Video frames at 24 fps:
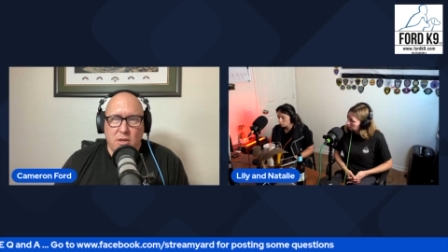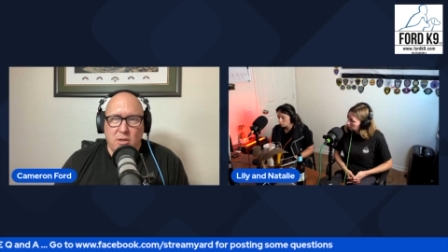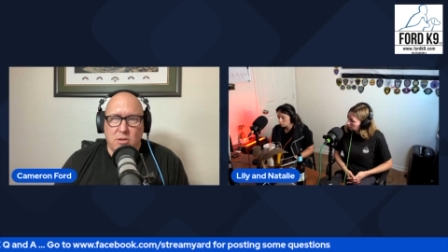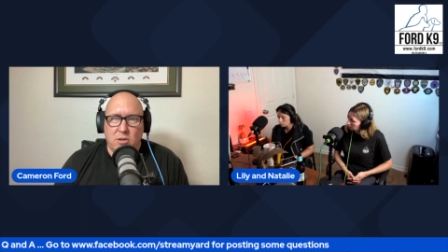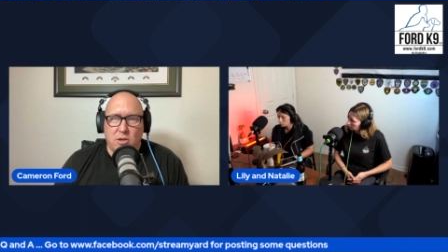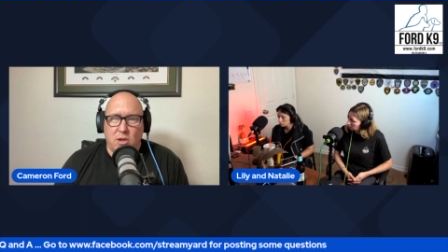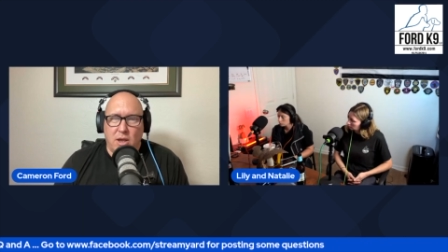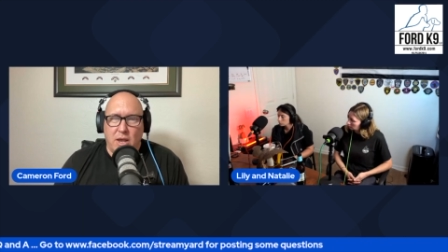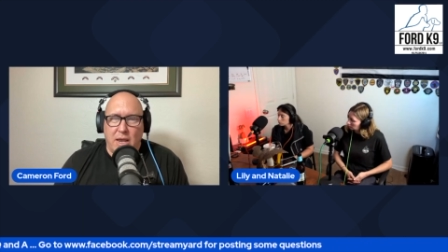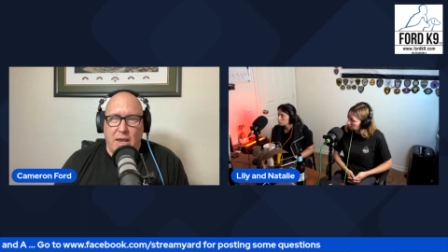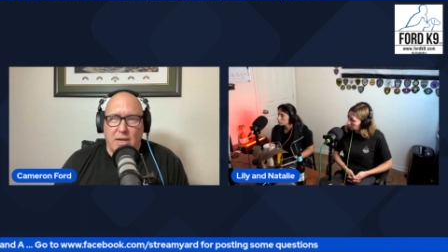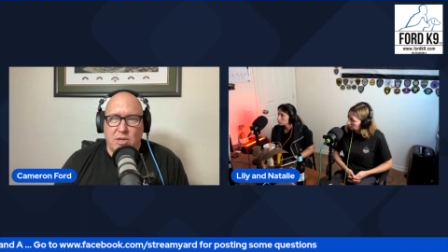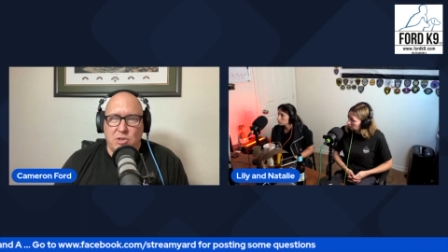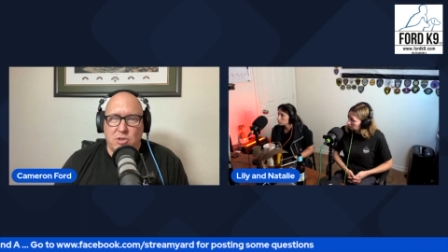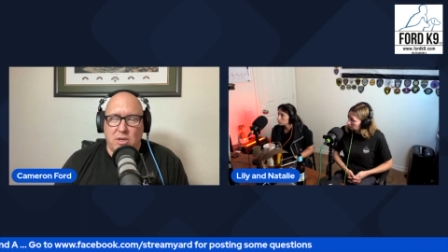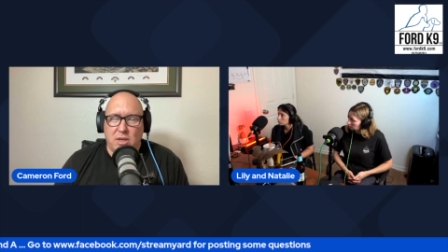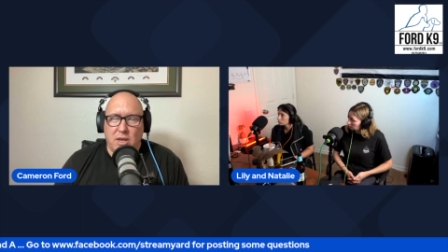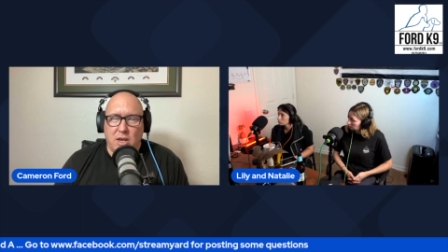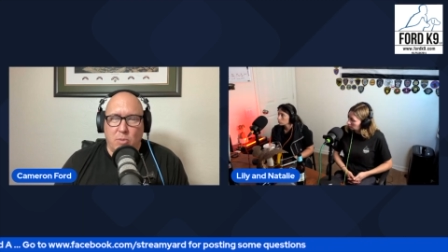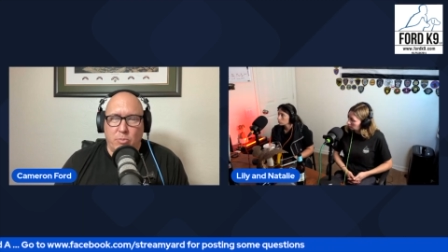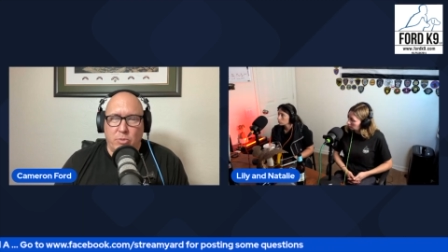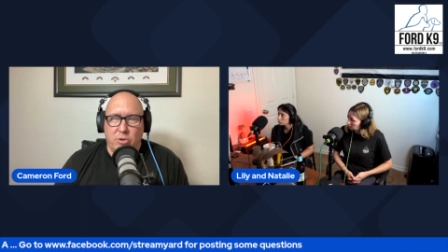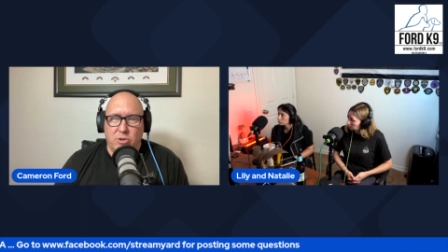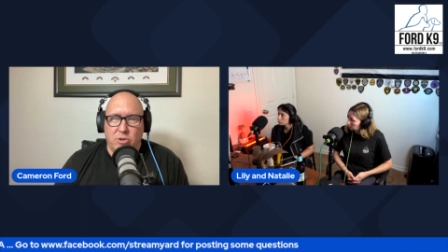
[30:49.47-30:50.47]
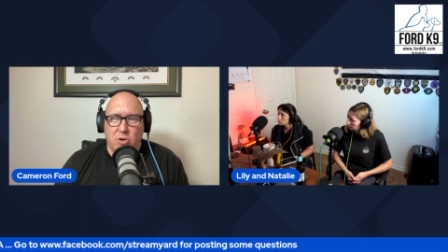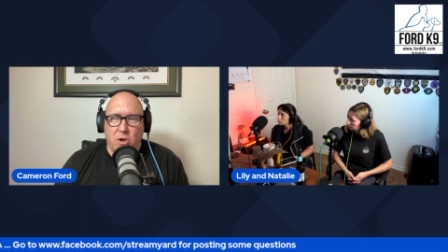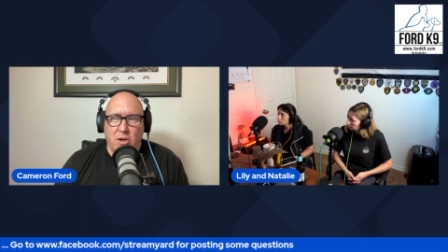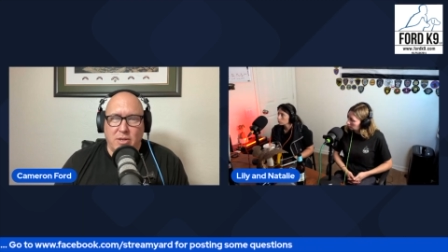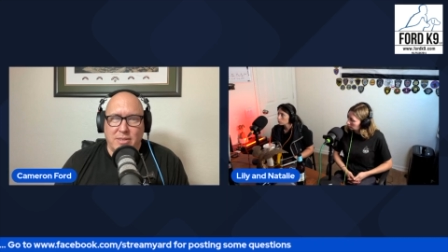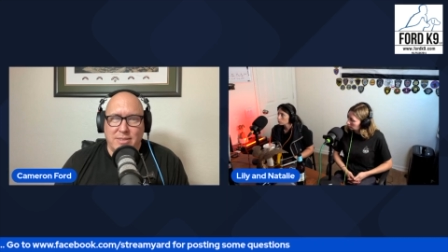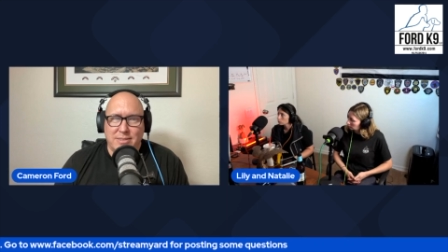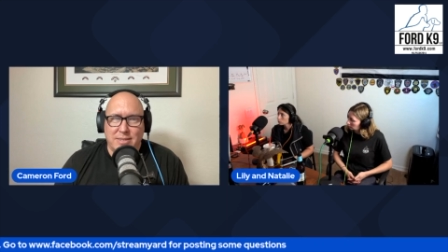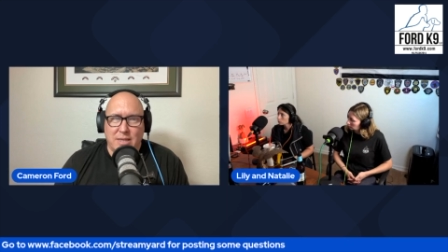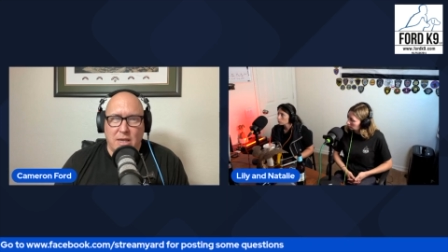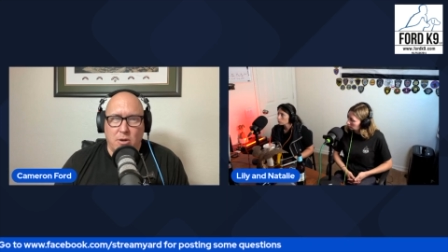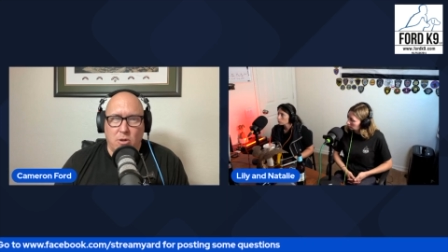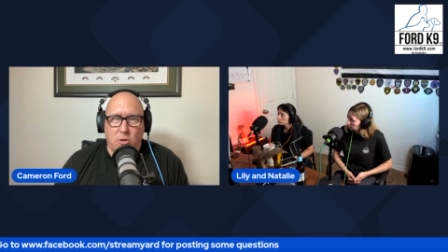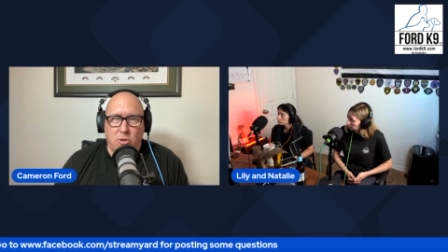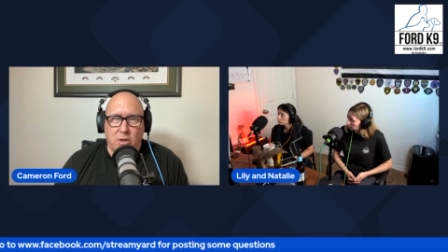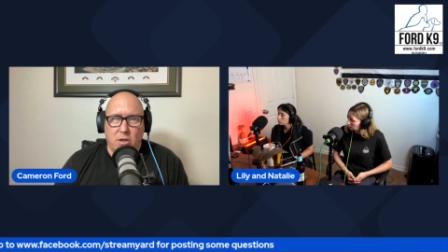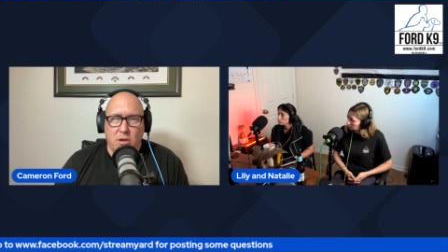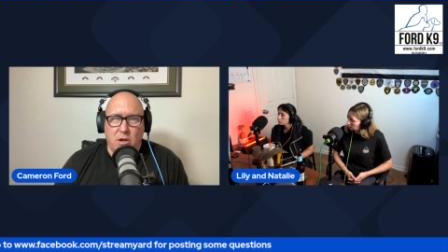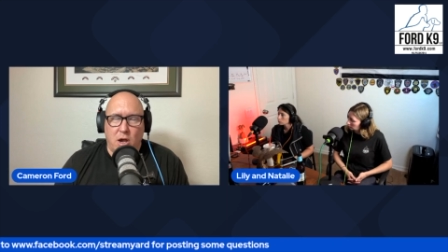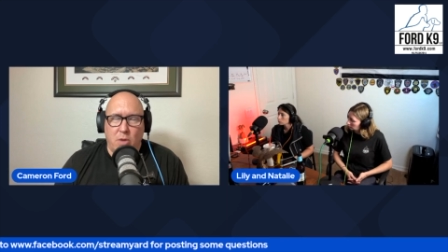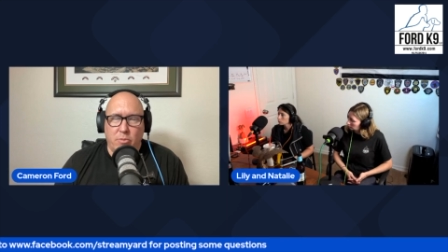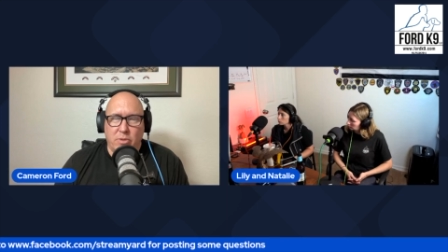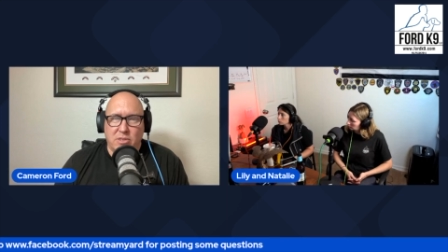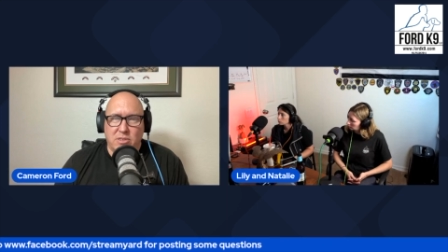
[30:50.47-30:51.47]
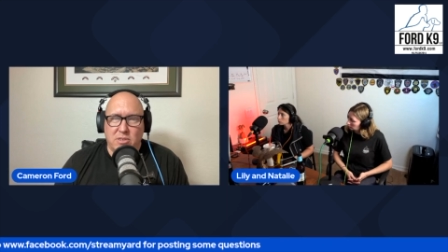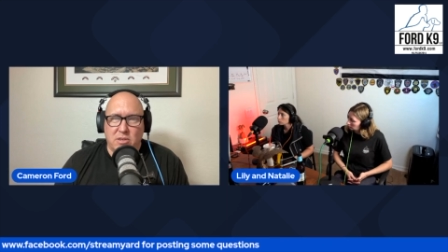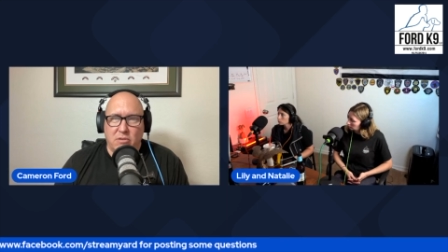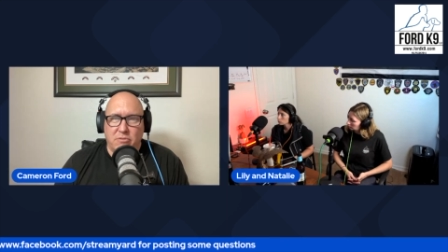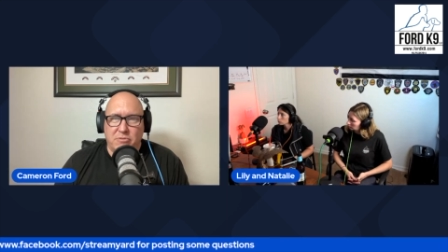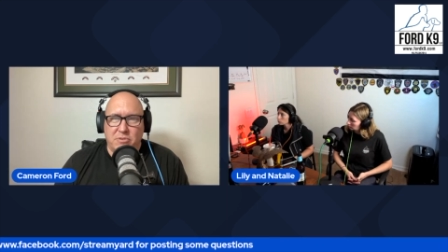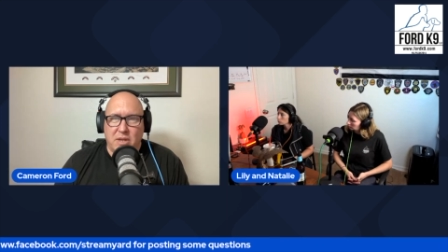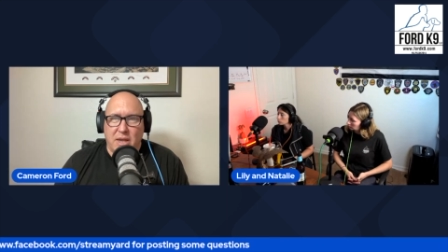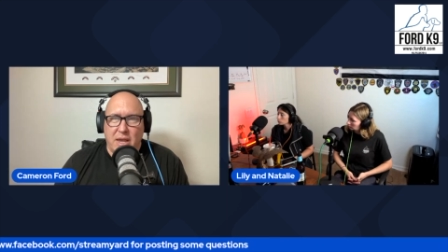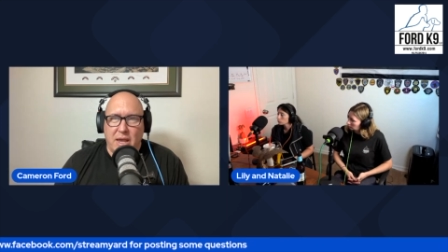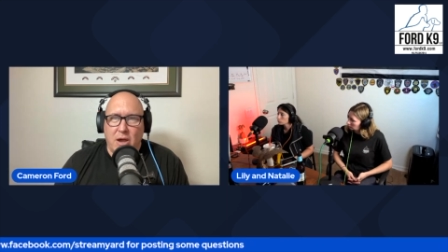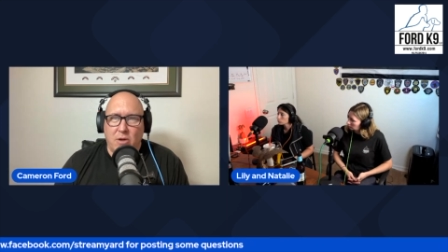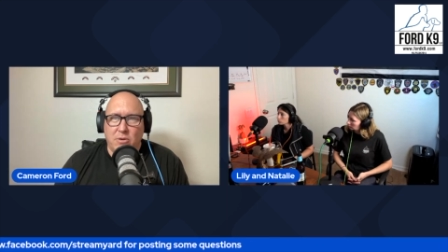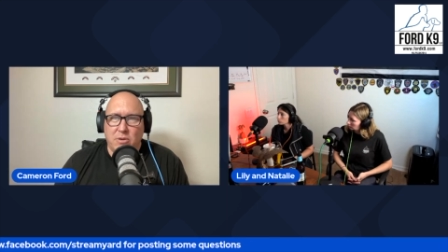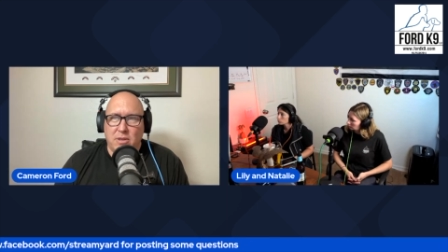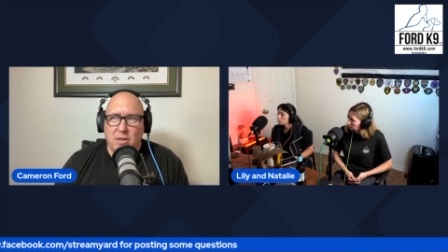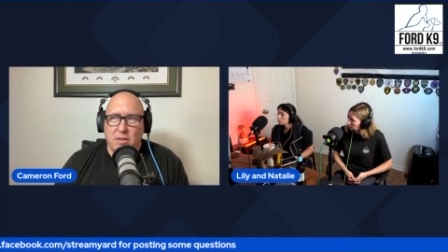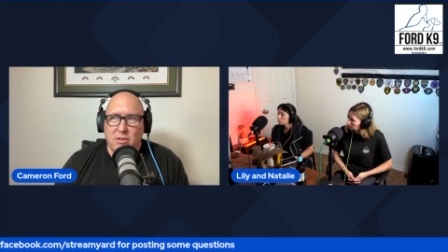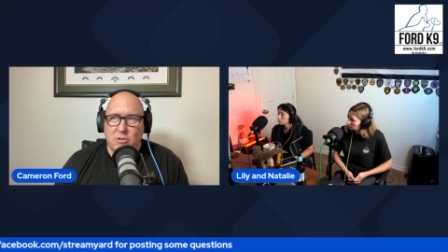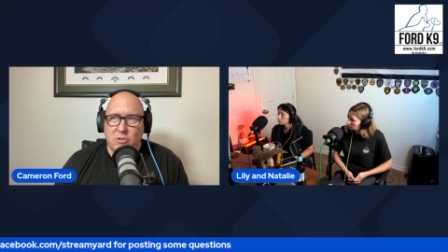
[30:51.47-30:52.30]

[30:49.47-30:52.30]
to actually help a dog settle and calm itself down,